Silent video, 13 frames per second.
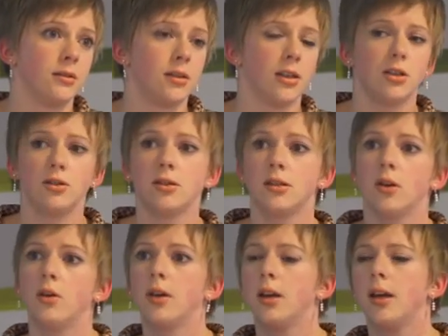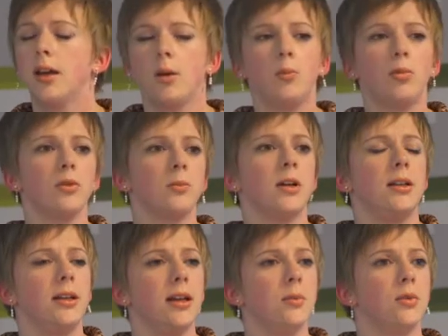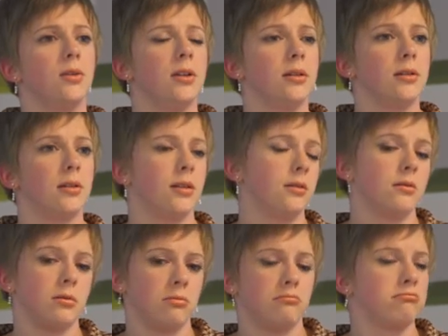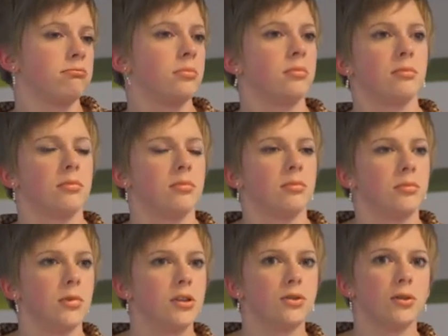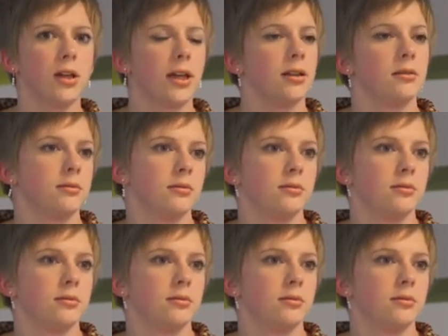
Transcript: They just say, okay, I put my name on it and it's okay.